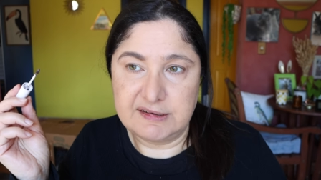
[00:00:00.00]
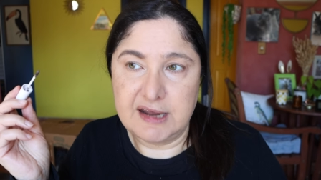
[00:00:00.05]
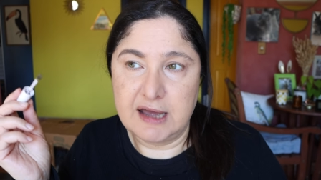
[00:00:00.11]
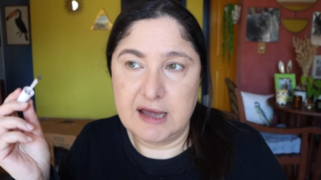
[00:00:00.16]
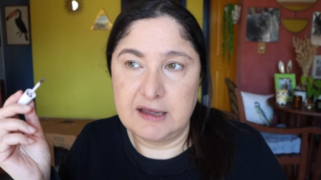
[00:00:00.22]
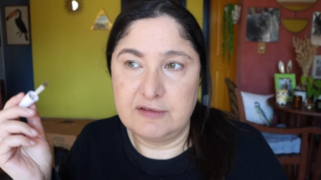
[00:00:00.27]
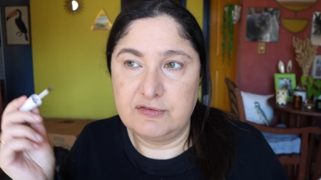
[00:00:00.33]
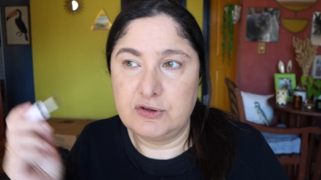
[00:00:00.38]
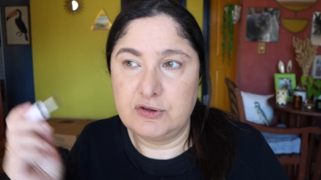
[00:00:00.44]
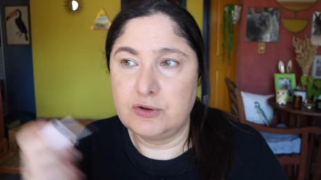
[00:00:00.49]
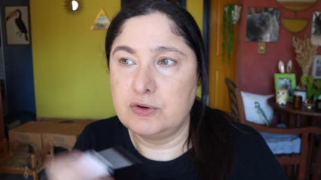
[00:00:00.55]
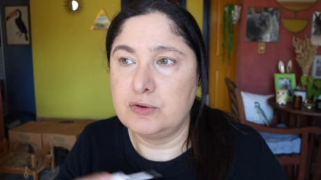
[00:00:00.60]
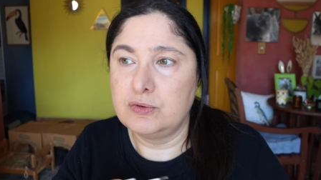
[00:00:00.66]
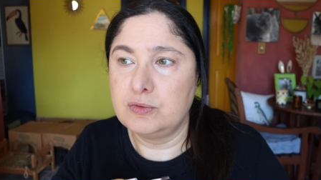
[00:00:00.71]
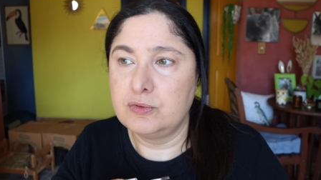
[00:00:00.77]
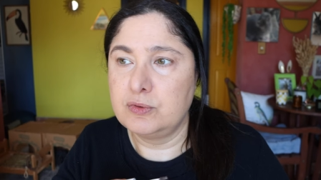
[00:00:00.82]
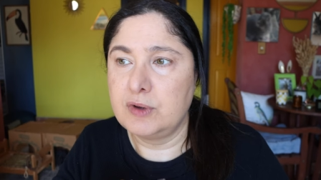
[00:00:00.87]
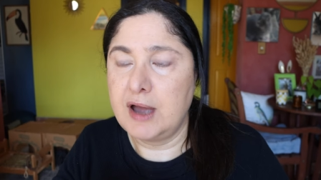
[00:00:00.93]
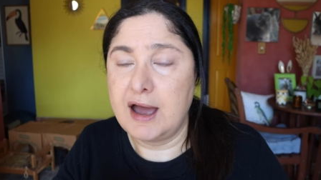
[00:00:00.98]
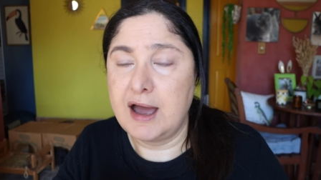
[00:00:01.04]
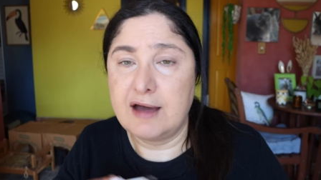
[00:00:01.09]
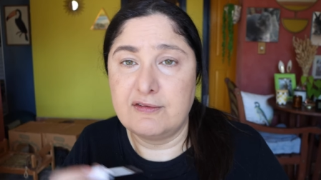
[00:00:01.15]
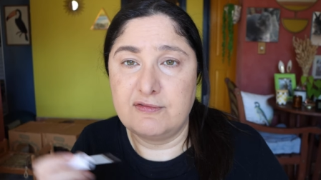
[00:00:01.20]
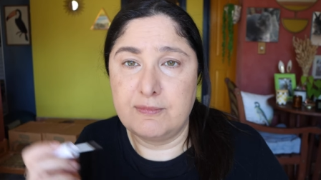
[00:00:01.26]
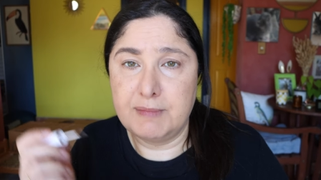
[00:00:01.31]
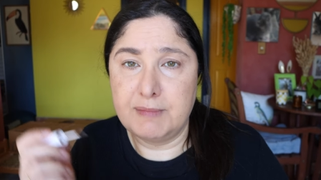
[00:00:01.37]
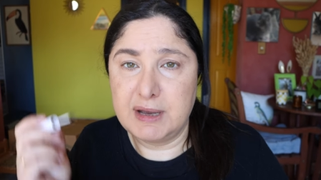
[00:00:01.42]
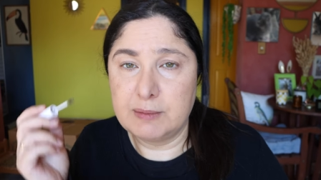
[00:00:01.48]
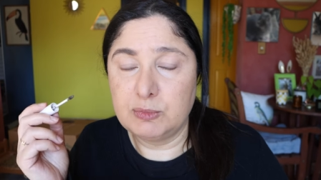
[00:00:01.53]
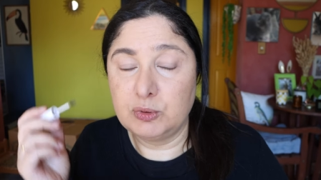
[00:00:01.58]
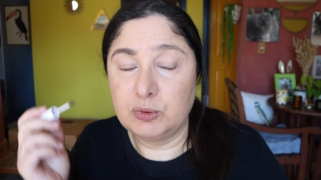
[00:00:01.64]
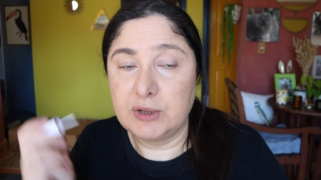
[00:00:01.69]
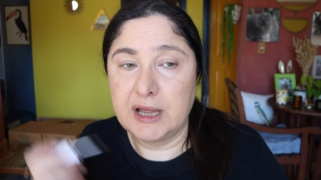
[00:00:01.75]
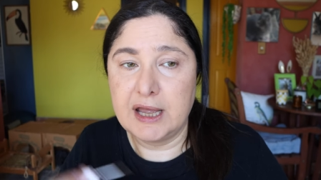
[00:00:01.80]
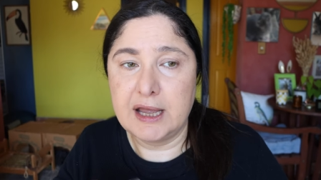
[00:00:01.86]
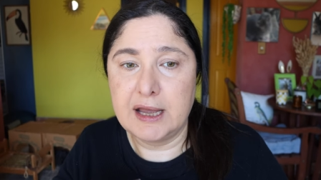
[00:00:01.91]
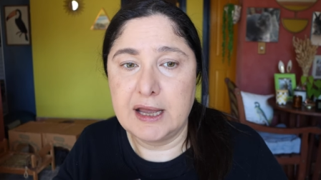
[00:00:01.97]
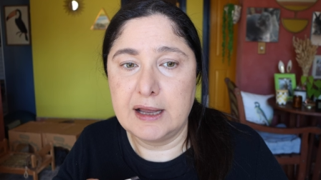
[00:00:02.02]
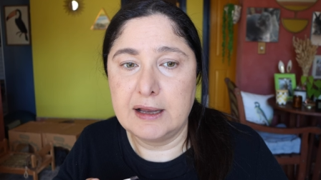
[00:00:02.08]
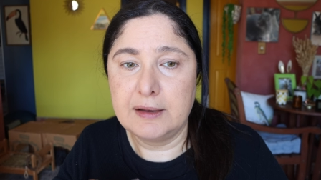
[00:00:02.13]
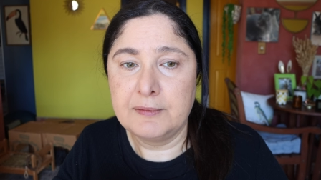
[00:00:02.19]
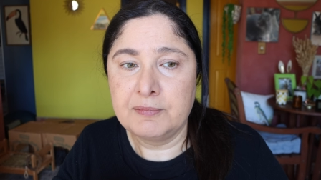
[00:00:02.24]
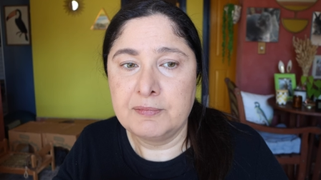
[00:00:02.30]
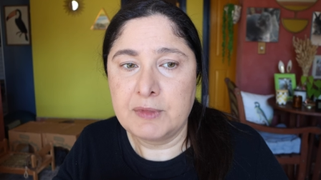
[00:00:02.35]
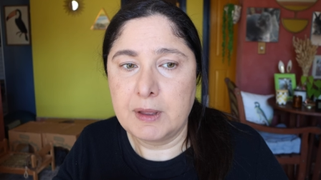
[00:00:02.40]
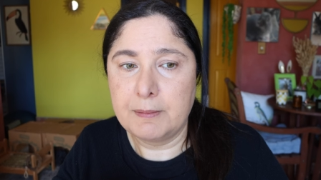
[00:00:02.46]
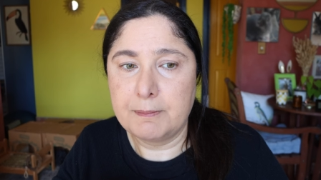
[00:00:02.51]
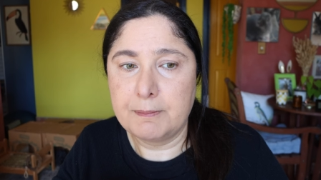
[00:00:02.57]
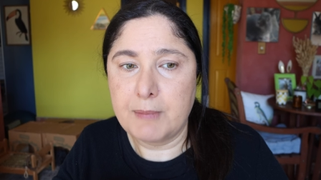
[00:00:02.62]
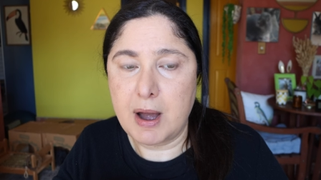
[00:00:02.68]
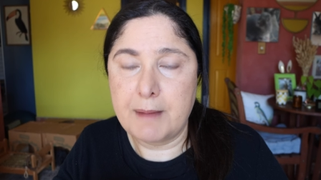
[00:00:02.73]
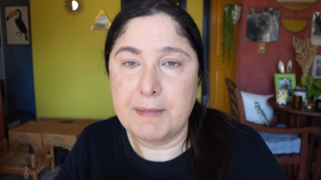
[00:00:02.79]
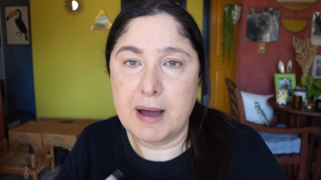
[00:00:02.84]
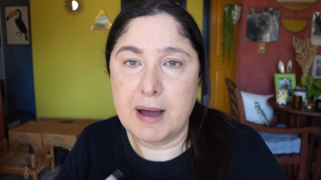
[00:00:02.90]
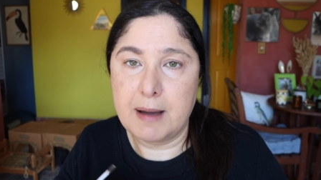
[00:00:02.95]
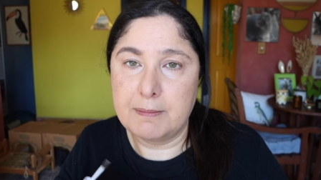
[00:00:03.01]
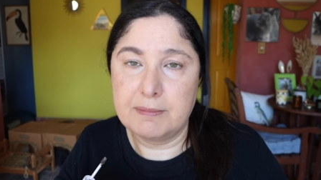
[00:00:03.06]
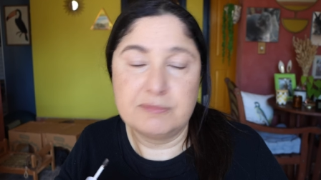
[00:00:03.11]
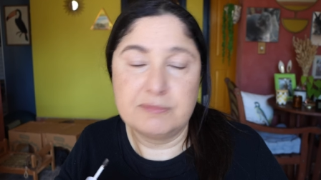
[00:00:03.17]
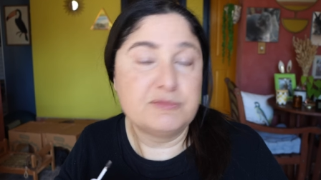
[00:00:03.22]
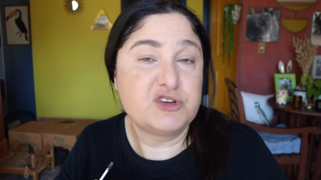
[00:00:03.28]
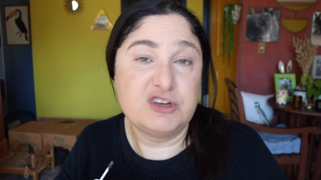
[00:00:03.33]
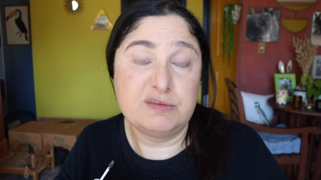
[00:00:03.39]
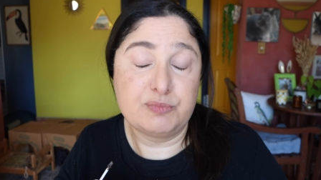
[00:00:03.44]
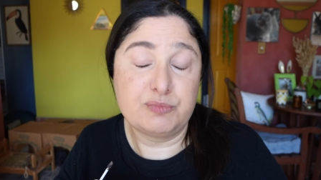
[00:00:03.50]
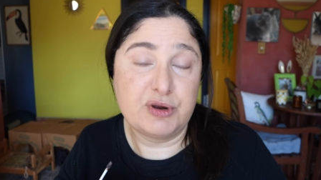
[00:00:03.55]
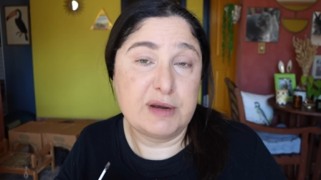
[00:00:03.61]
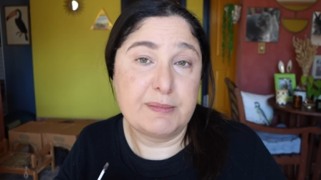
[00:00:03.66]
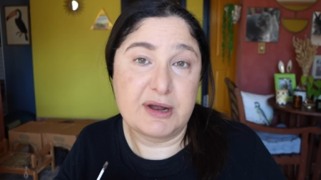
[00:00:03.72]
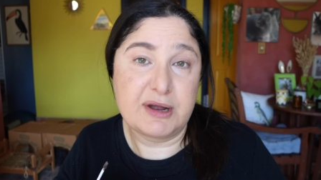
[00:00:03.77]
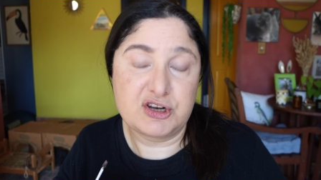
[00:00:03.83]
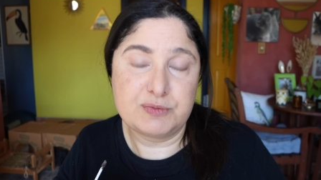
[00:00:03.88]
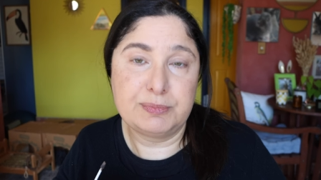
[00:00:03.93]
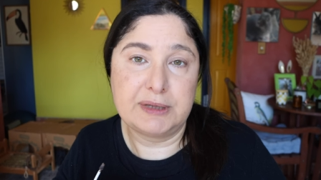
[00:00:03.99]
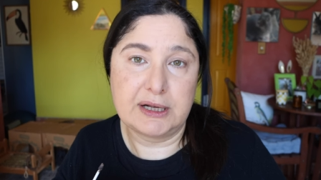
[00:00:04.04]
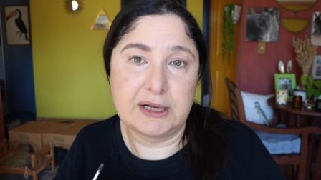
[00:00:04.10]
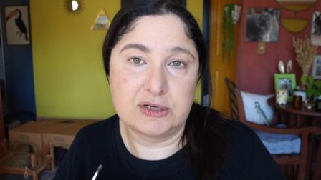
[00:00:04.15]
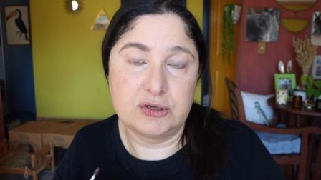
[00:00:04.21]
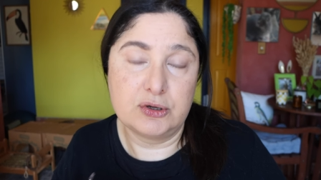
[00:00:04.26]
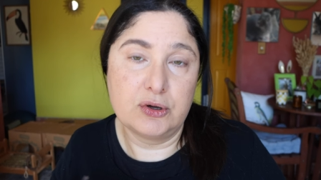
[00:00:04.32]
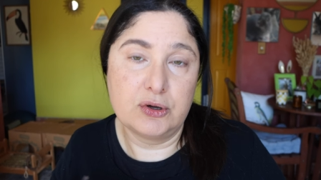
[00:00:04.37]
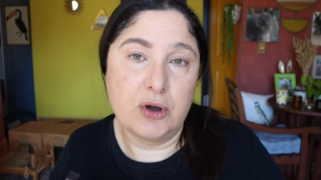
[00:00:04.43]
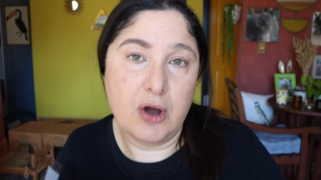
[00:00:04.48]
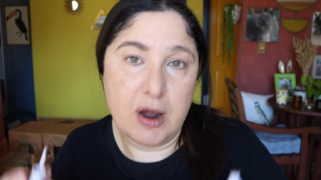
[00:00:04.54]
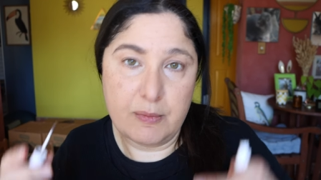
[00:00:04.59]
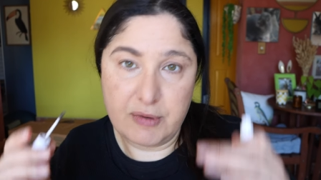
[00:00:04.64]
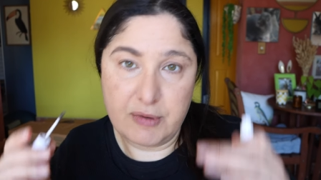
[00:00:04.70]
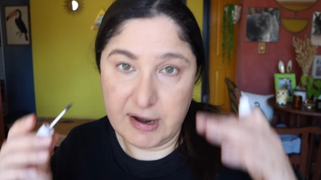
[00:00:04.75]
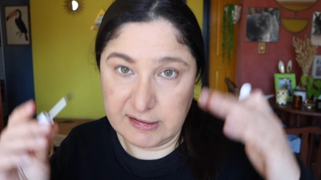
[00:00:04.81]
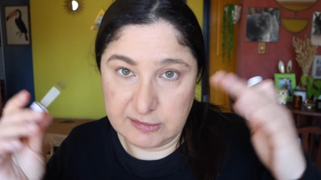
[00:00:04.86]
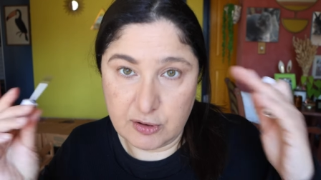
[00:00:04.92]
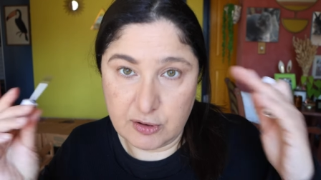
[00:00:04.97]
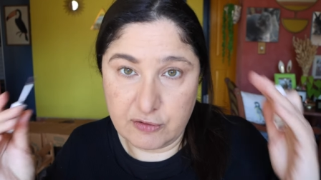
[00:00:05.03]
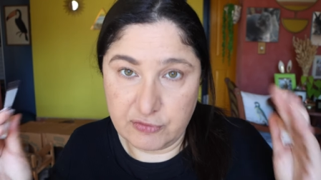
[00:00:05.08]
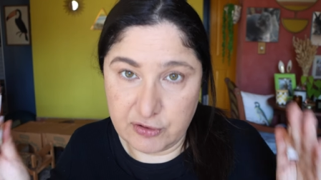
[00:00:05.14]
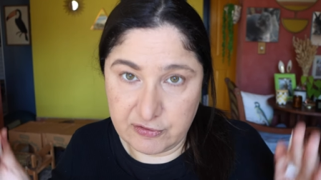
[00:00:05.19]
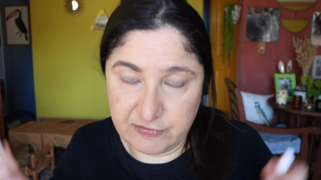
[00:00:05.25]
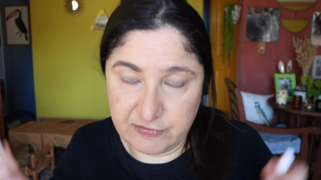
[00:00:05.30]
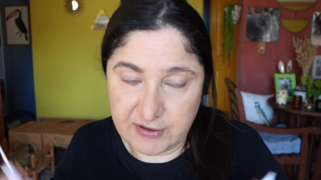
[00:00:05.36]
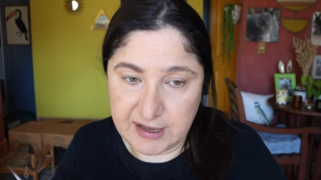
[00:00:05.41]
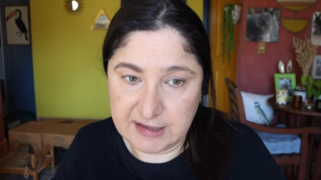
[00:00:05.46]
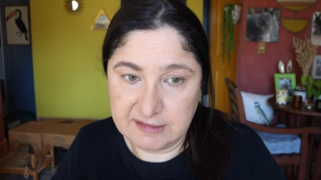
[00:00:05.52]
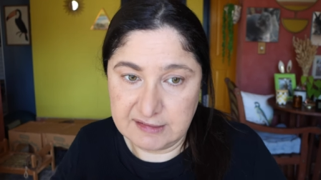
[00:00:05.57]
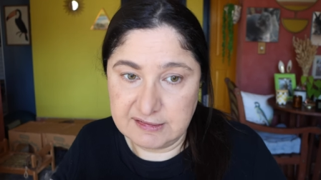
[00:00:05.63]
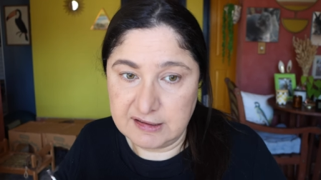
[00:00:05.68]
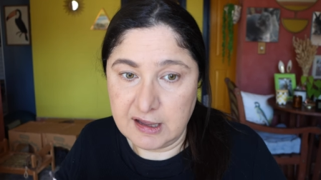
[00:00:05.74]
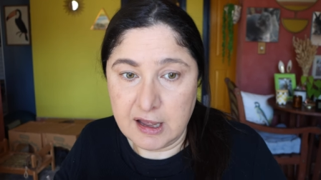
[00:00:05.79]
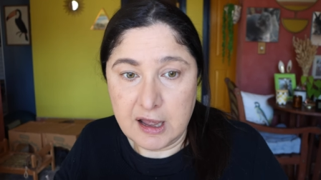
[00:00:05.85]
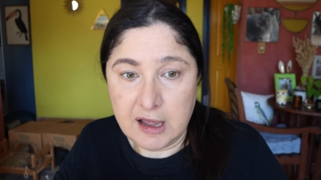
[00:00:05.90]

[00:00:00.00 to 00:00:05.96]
Now, if you have minimal hair, my mum, she's pretty much plucked her eyebrows off her face,